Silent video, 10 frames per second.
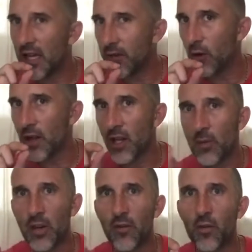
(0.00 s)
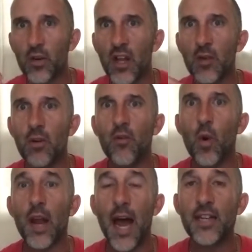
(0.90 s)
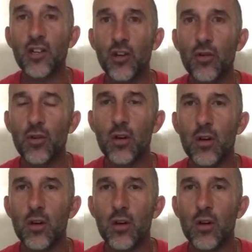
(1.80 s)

give you a little bit of a rhythm of what I do.